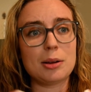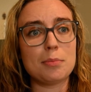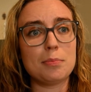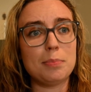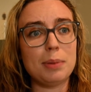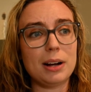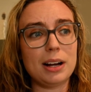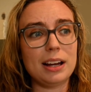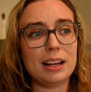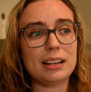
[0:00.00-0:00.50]

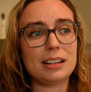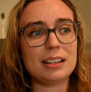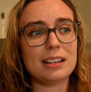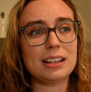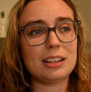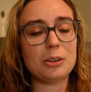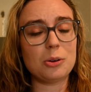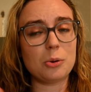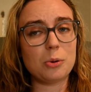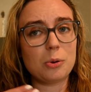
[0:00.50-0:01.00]
But
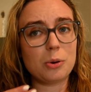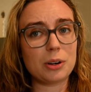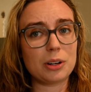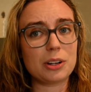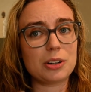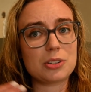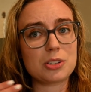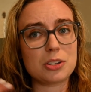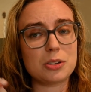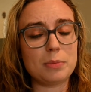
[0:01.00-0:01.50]
in
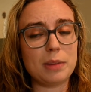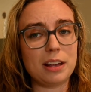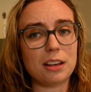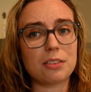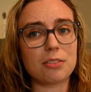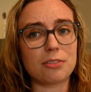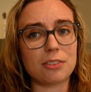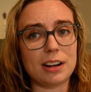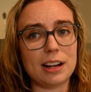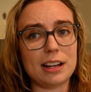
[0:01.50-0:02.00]
order to make
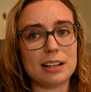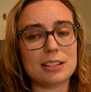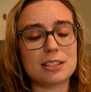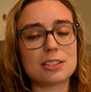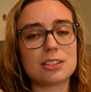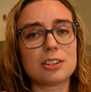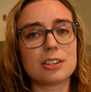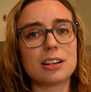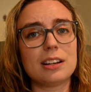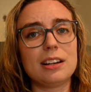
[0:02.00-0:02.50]

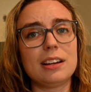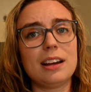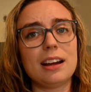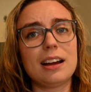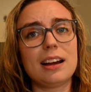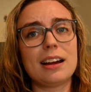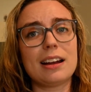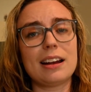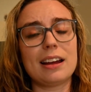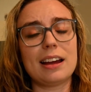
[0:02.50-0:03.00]
friends, you're
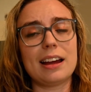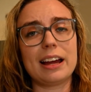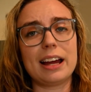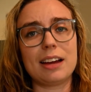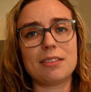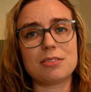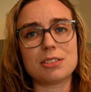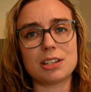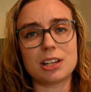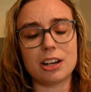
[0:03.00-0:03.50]
gonna
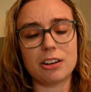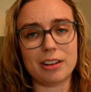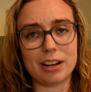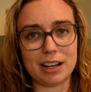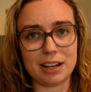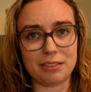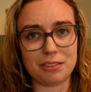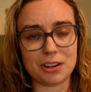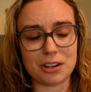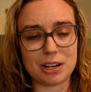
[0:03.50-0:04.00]
have to go
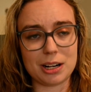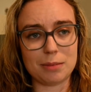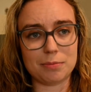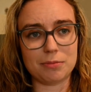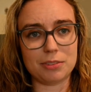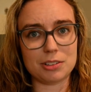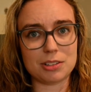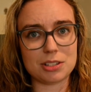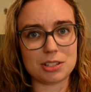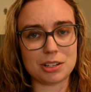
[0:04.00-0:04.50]
out of your
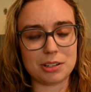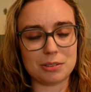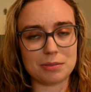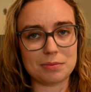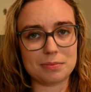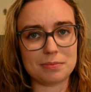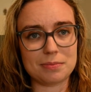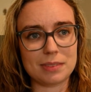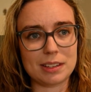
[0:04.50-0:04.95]
comfort zone.